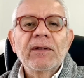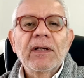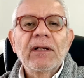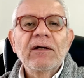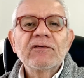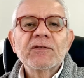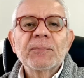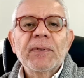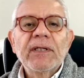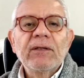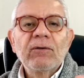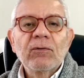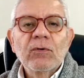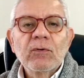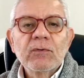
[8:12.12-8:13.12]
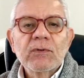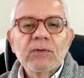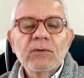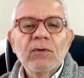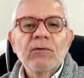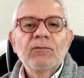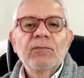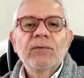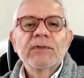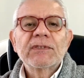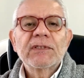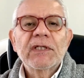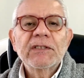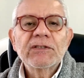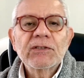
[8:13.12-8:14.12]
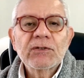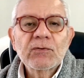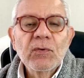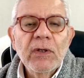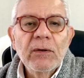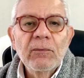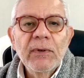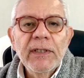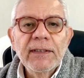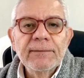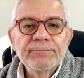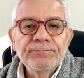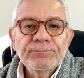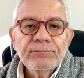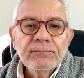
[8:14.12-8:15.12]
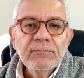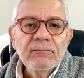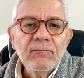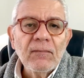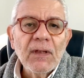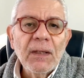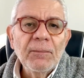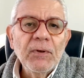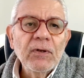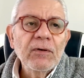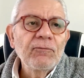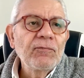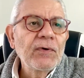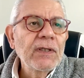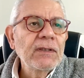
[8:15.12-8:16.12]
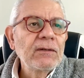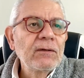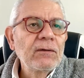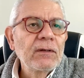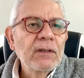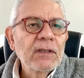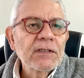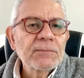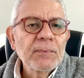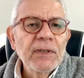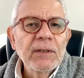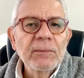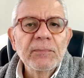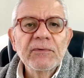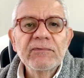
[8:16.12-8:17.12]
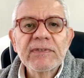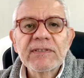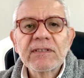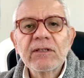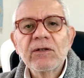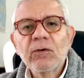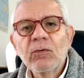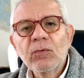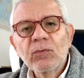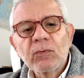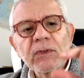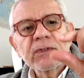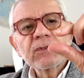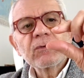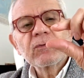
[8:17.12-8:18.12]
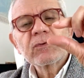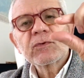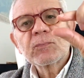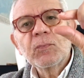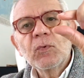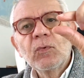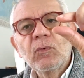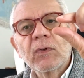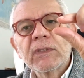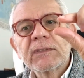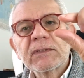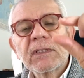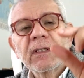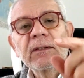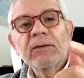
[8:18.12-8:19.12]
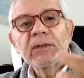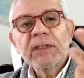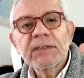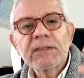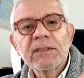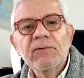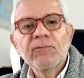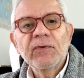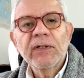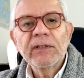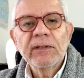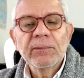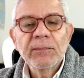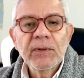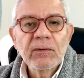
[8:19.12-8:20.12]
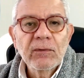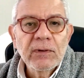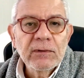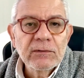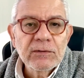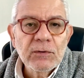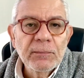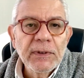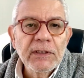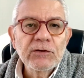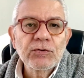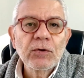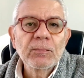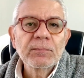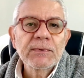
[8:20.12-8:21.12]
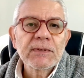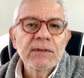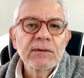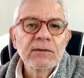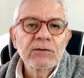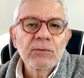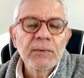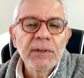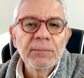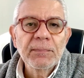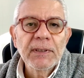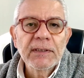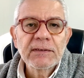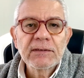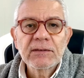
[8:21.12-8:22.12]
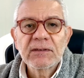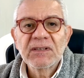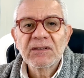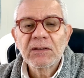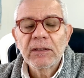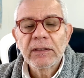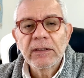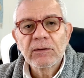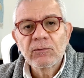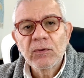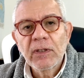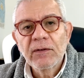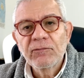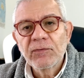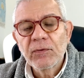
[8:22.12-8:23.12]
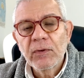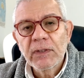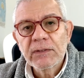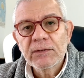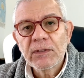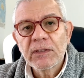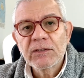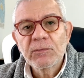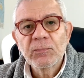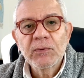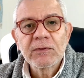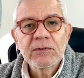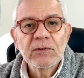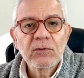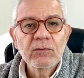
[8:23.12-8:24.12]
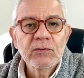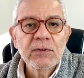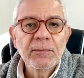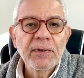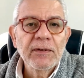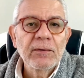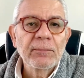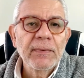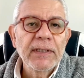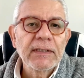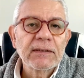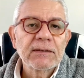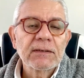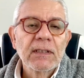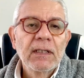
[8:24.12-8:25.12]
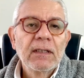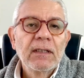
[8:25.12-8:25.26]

lifespan goes stretches quite a way. I mean, you can find the Aspire BBC, the old ones, the small ones. Like you can still find them, in so many shops and so many places, internet, what have you. As opposed, some other makes,